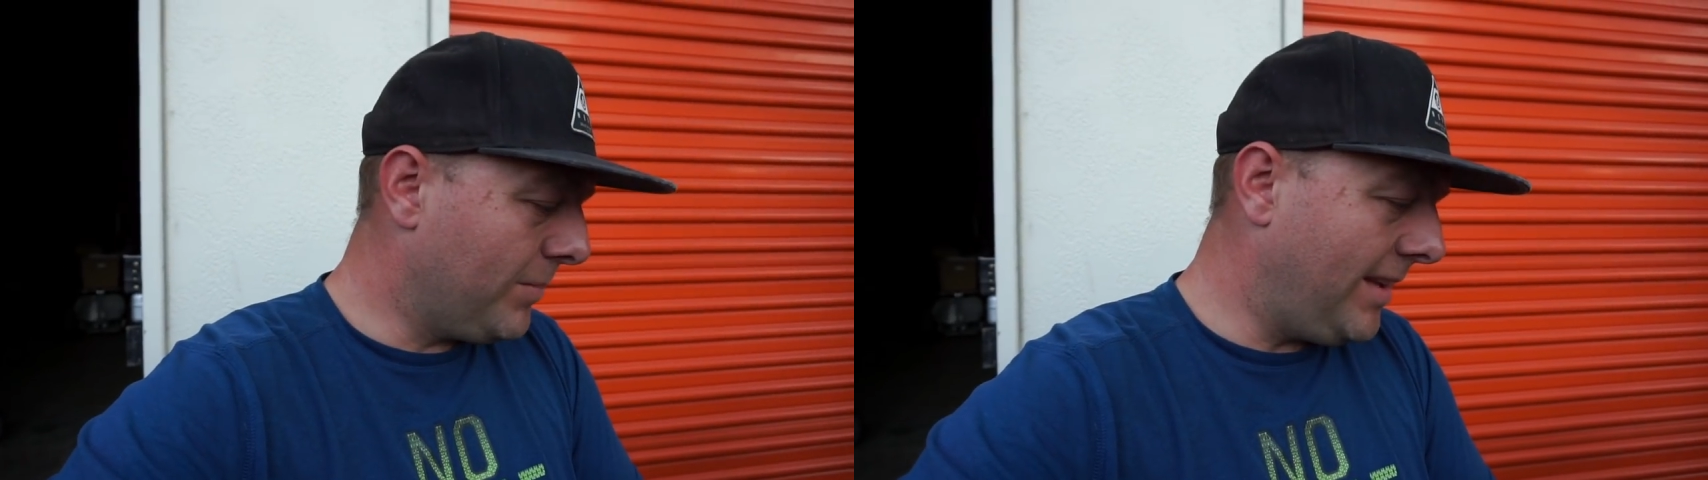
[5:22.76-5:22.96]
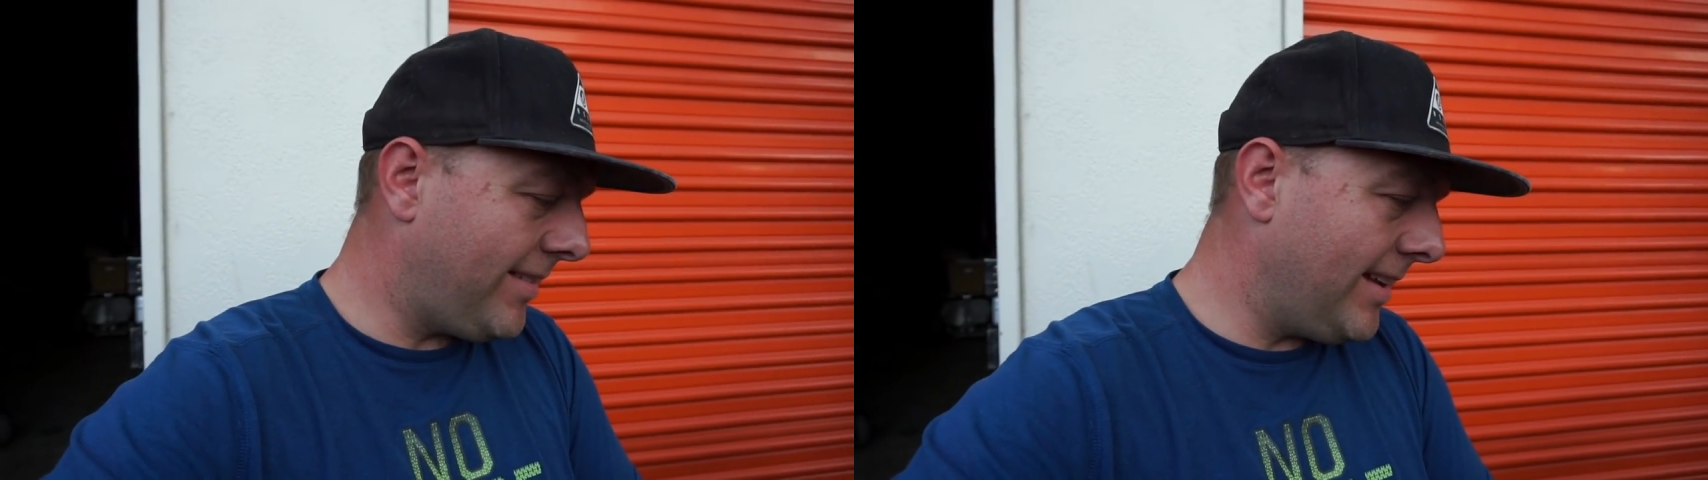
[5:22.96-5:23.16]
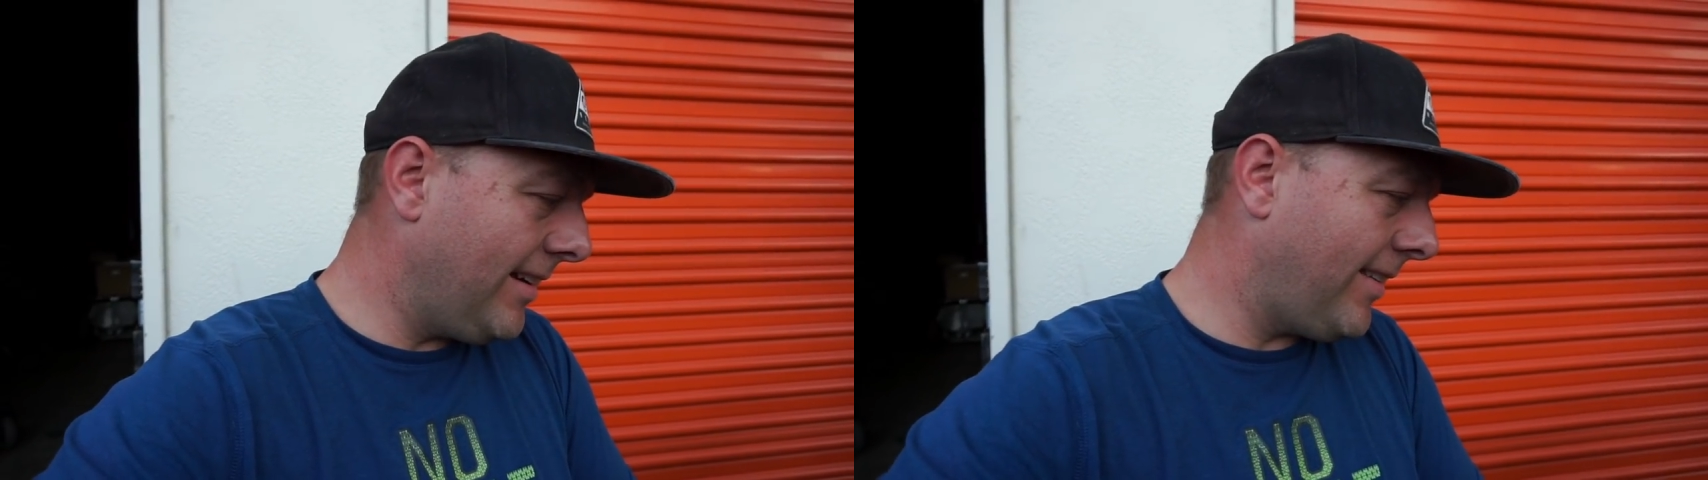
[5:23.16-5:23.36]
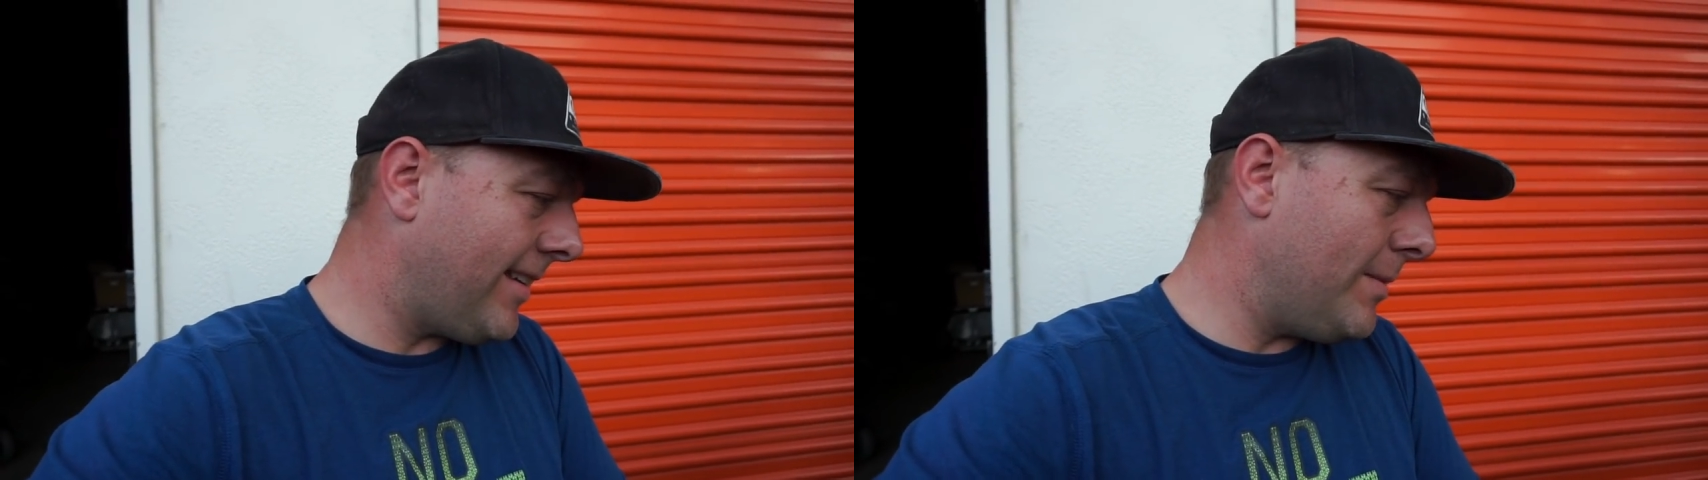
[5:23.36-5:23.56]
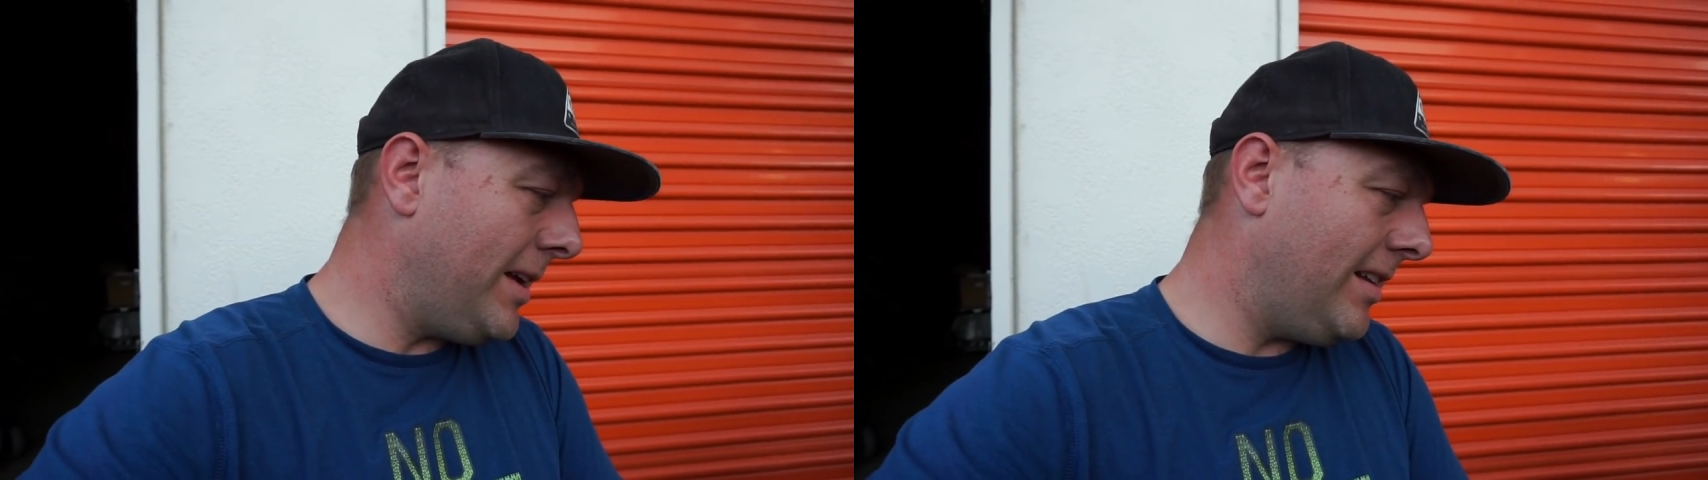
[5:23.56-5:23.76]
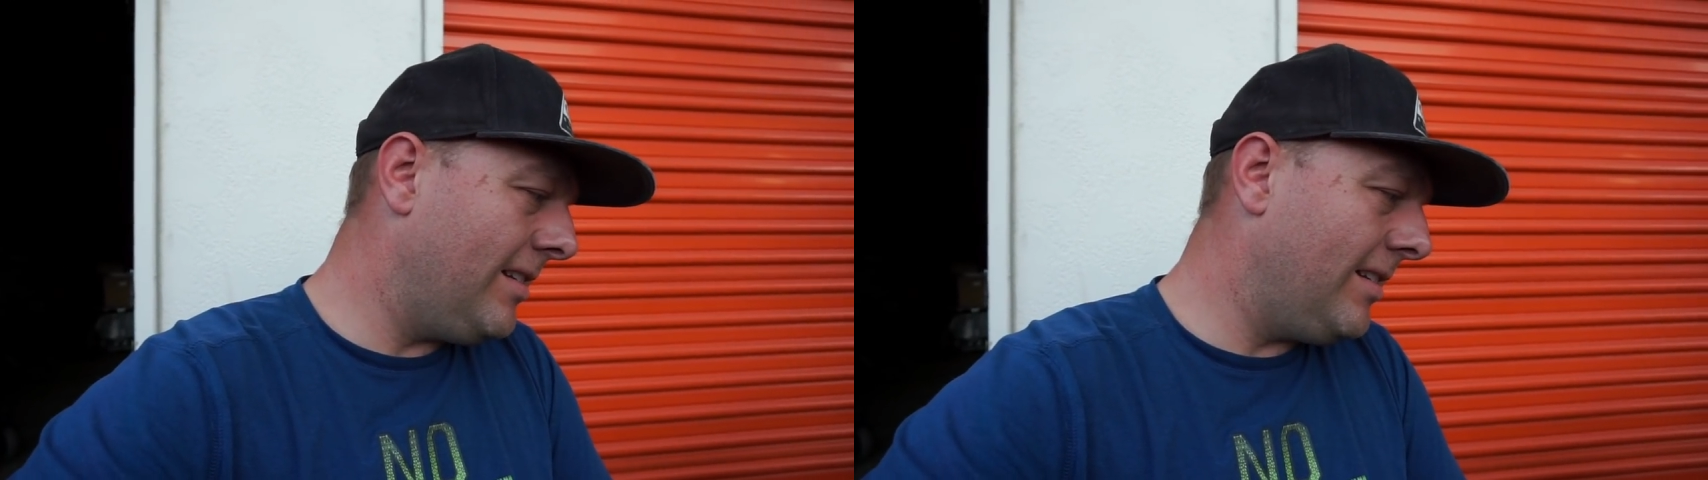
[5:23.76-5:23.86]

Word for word: These things, I mean,